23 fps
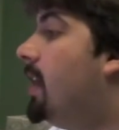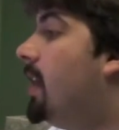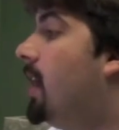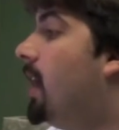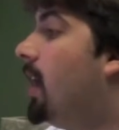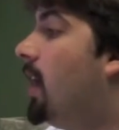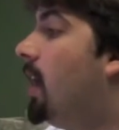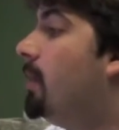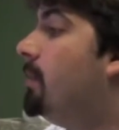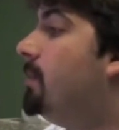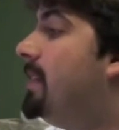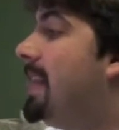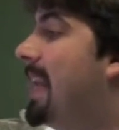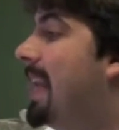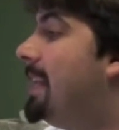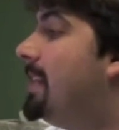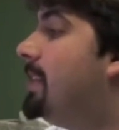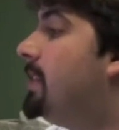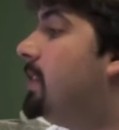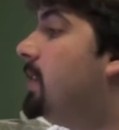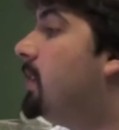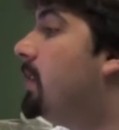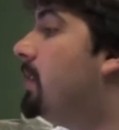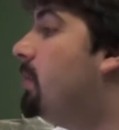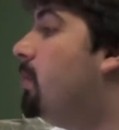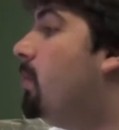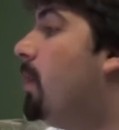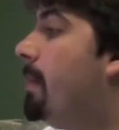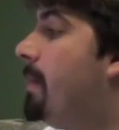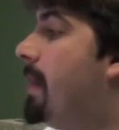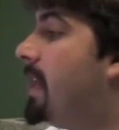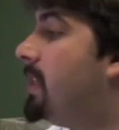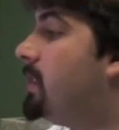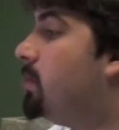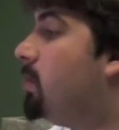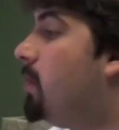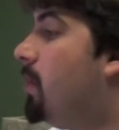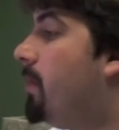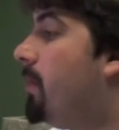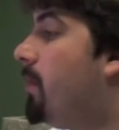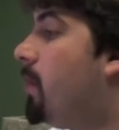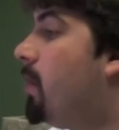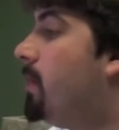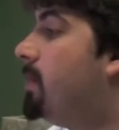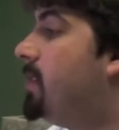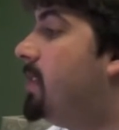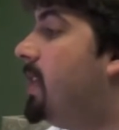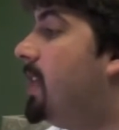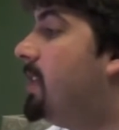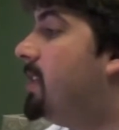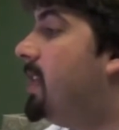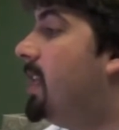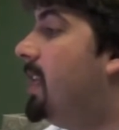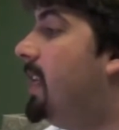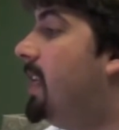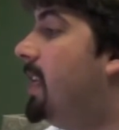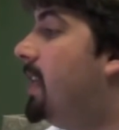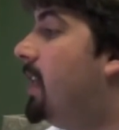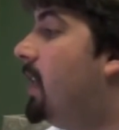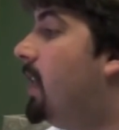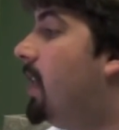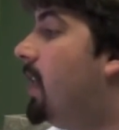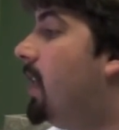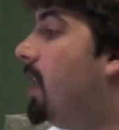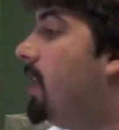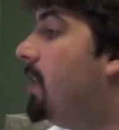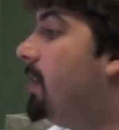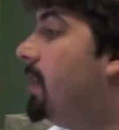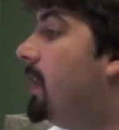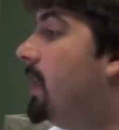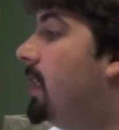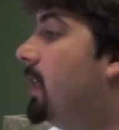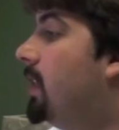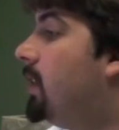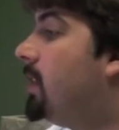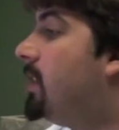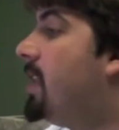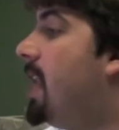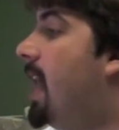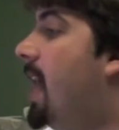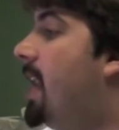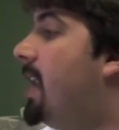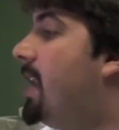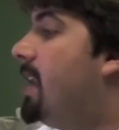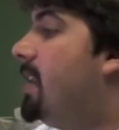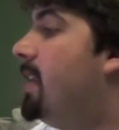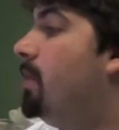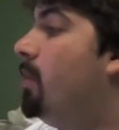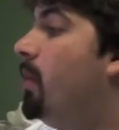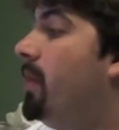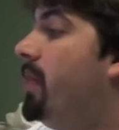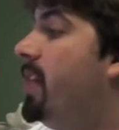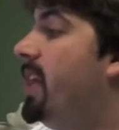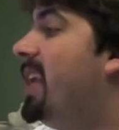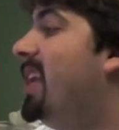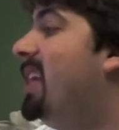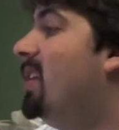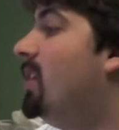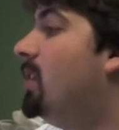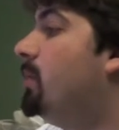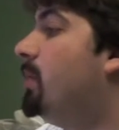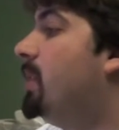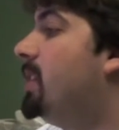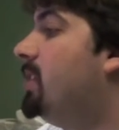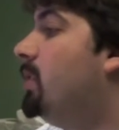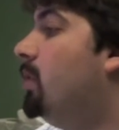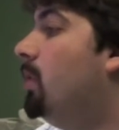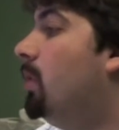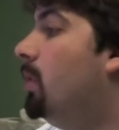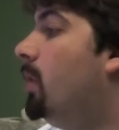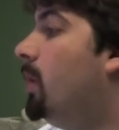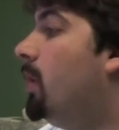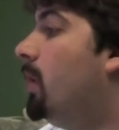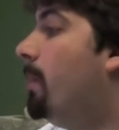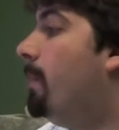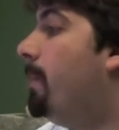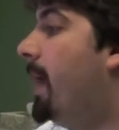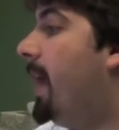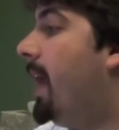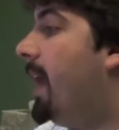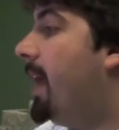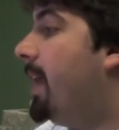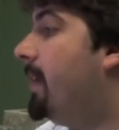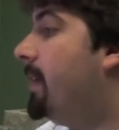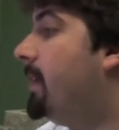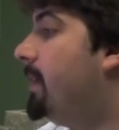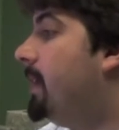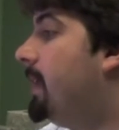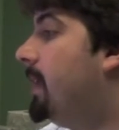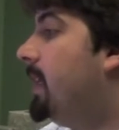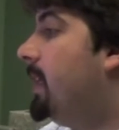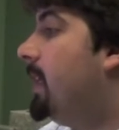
Tedster in the Webmaster World Forum says he looked at it, and one thing he learned was Google will obey